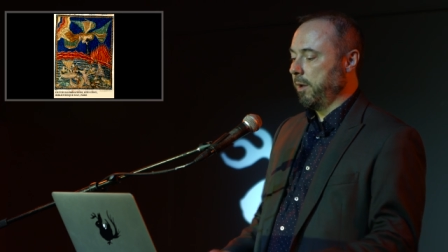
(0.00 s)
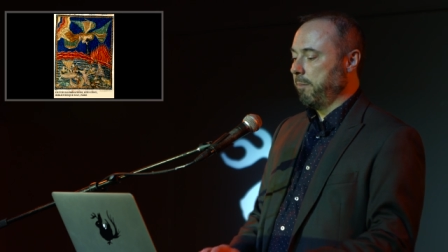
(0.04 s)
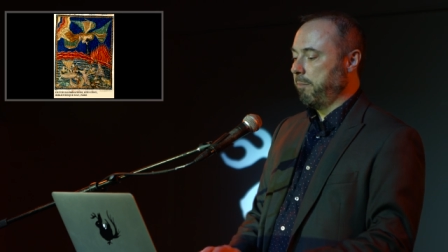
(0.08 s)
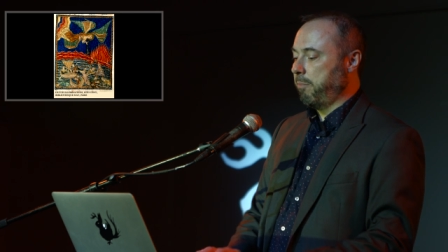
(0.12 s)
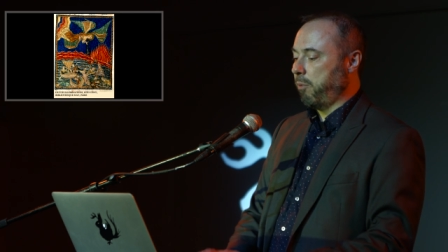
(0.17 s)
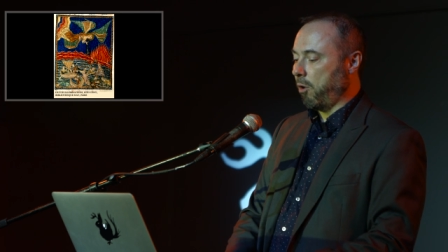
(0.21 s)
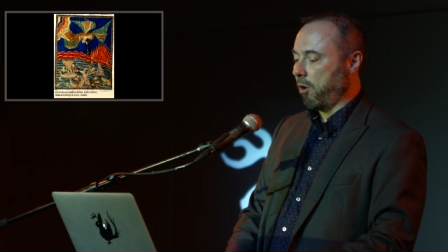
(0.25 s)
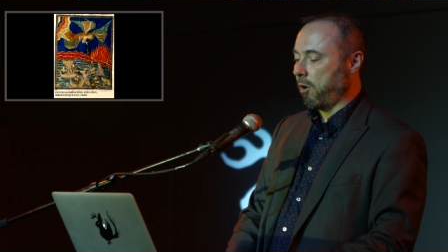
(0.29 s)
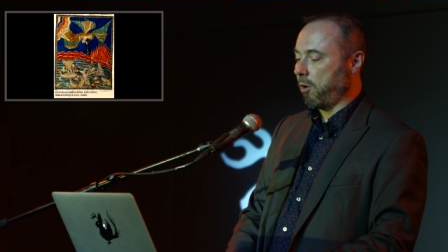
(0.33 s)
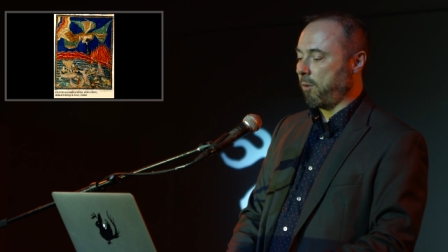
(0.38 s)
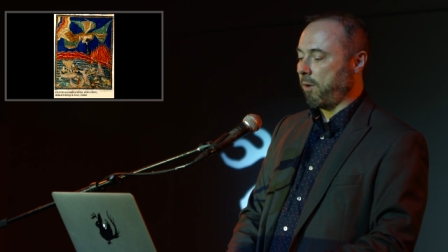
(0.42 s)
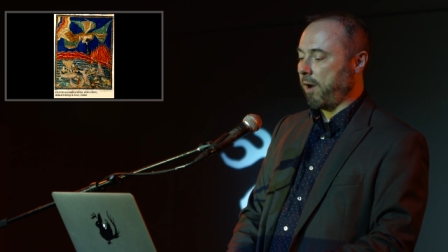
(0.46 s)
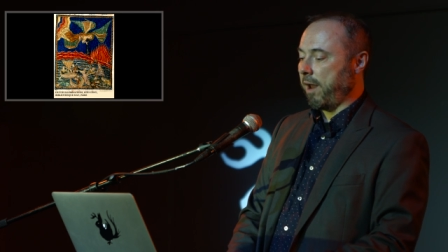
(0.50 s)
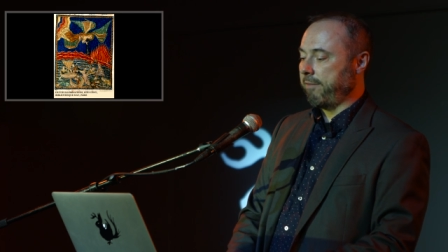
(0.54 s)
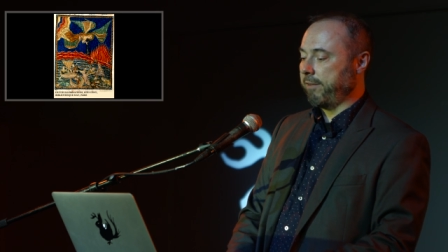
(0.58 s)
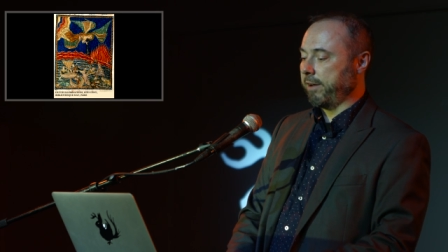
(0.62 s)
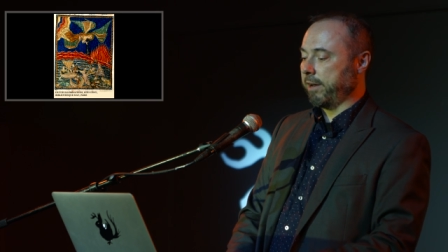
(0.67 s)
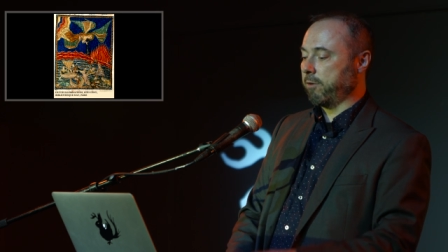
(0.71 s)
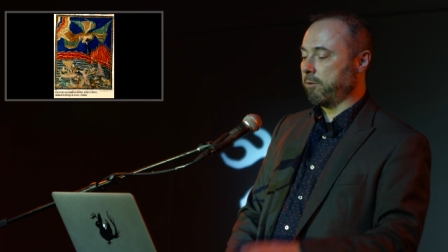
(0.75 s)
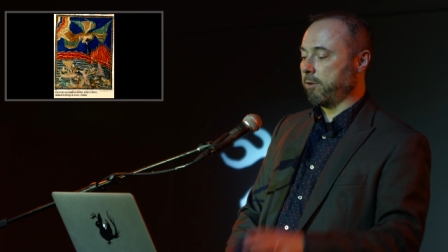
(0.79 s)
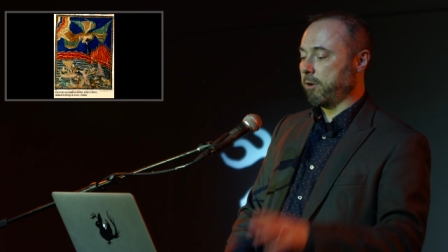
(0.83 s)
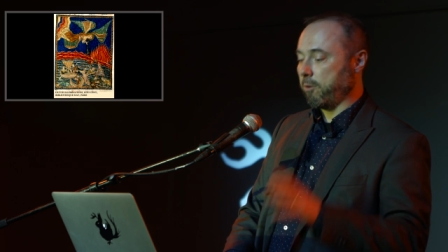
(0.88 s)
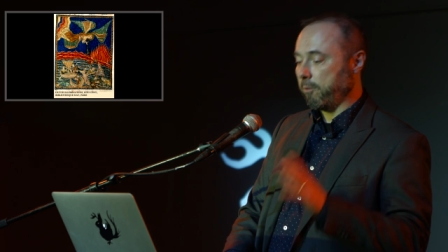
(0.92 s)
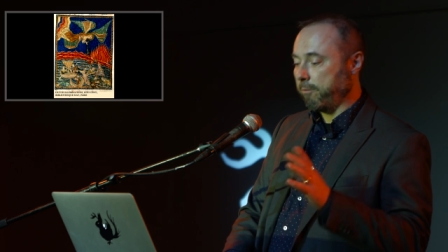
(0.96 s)

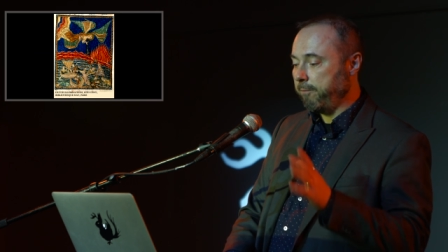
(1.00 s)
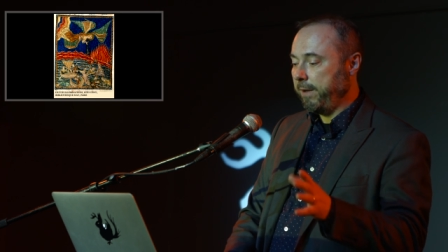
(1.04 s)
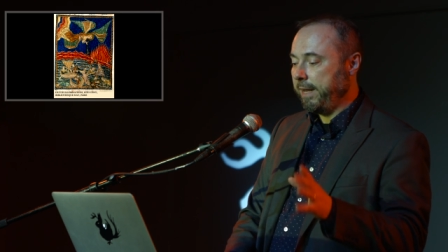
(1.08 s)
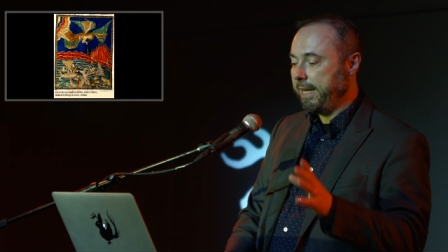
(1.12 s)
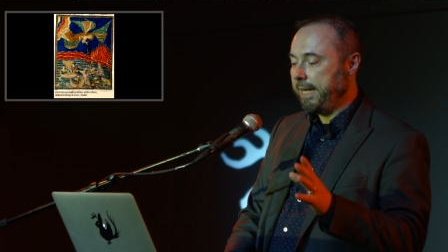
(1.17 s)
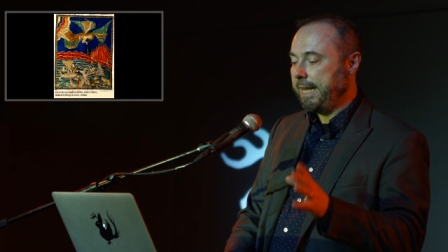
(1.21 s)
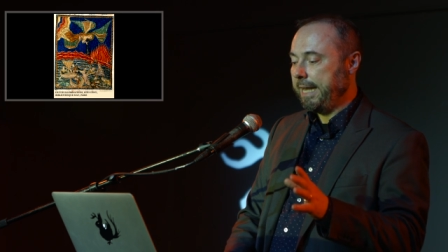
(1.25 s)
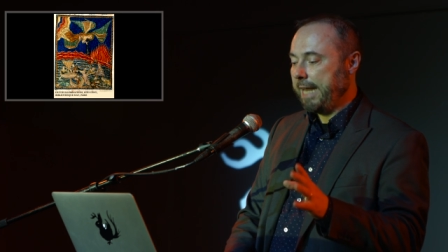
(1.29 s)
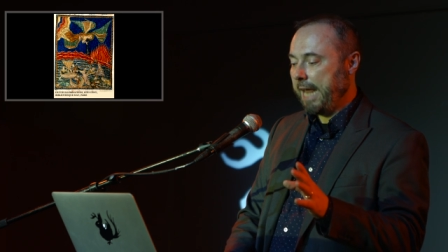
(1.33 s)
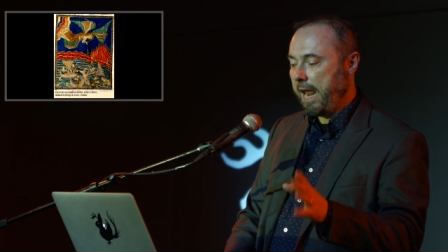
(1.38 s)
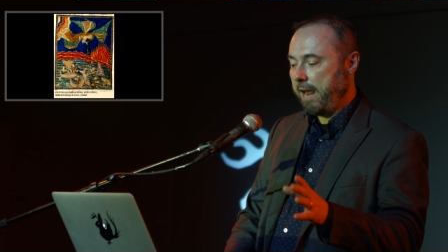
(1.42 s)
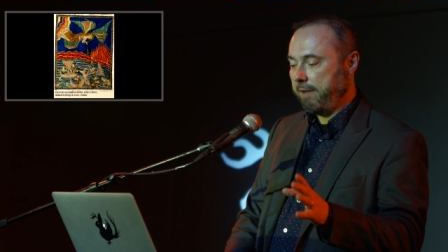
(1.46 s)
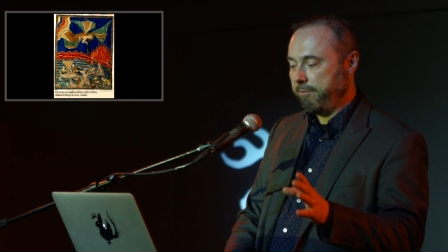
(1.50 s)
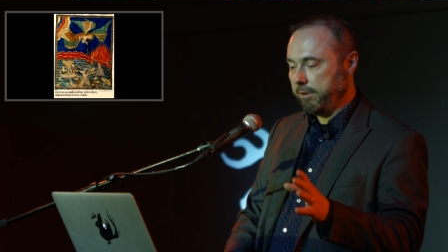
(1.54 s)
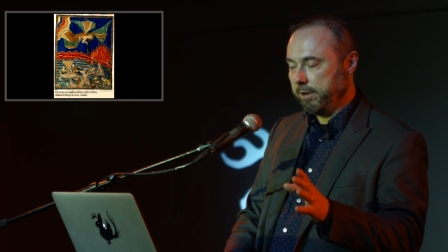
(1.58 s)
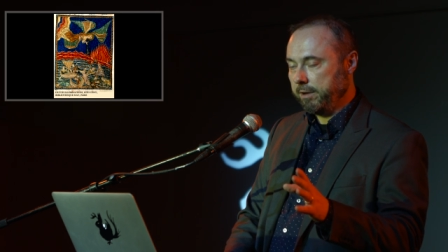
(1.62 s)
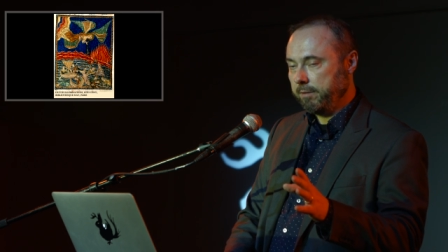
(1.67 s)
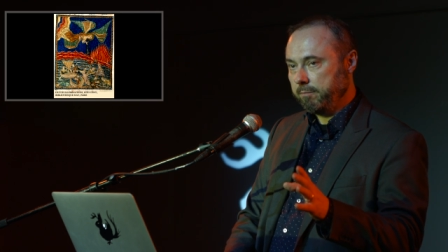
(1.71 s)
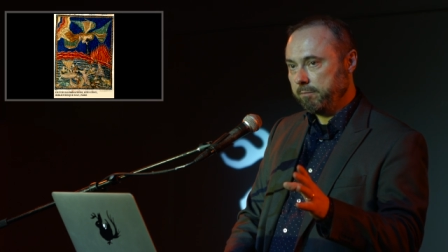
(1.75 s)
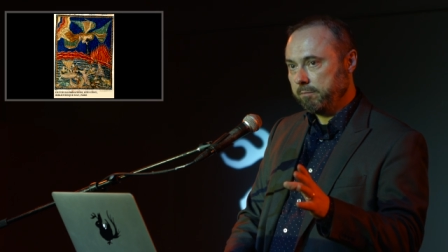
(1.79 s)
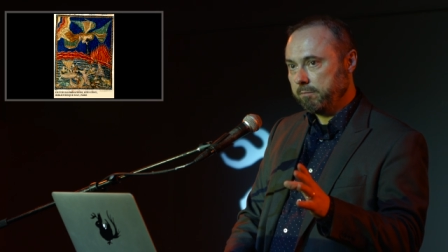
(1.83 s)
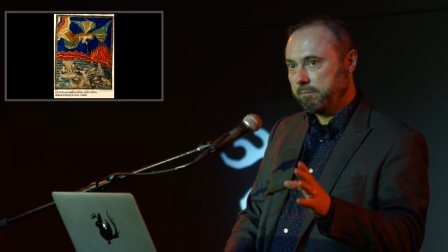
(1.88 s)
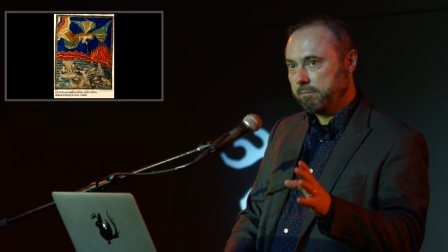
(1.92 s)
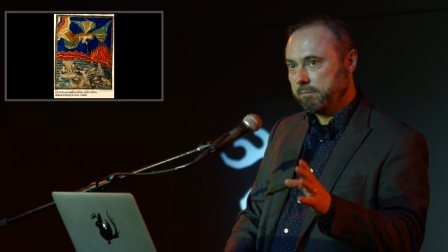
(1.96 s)
pornographic graffiti
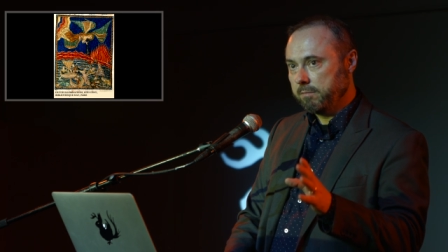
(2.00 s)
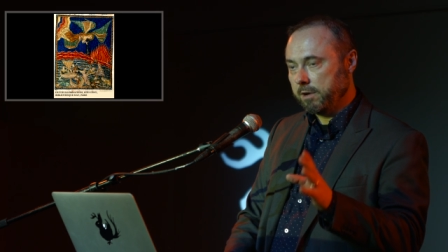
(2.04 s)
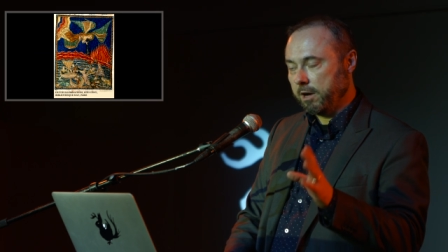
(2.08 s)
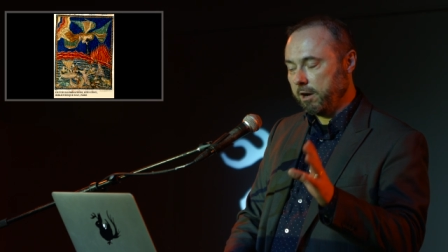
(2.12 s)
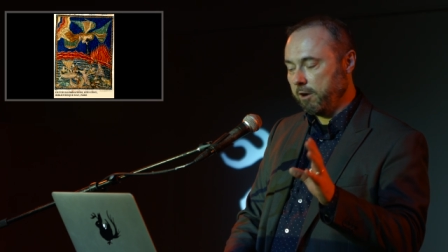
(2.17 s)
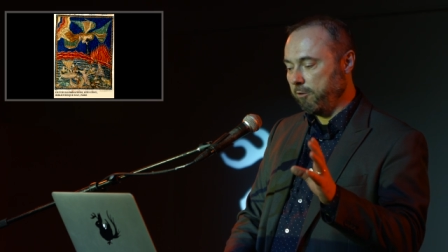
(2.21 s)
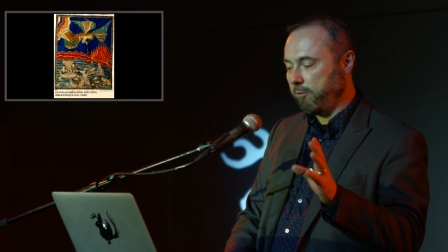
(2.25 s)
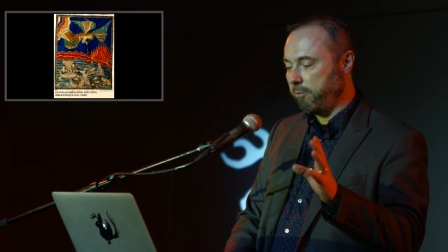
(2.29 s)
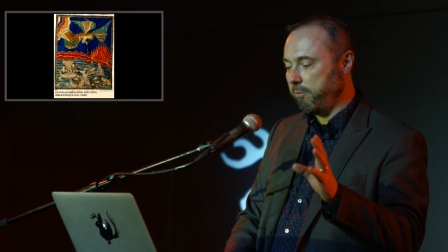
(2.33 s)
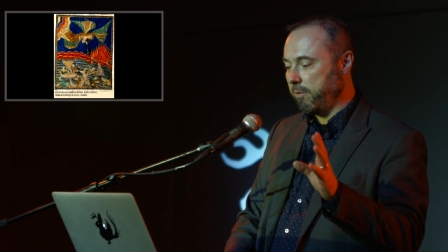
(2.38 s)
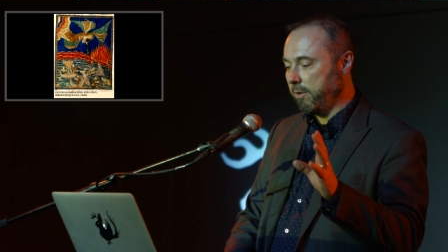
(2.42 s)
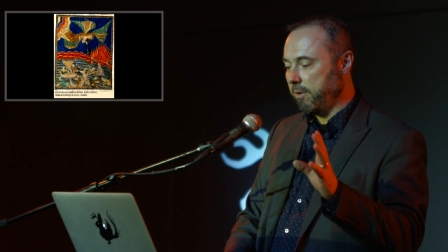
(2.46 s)
haven of,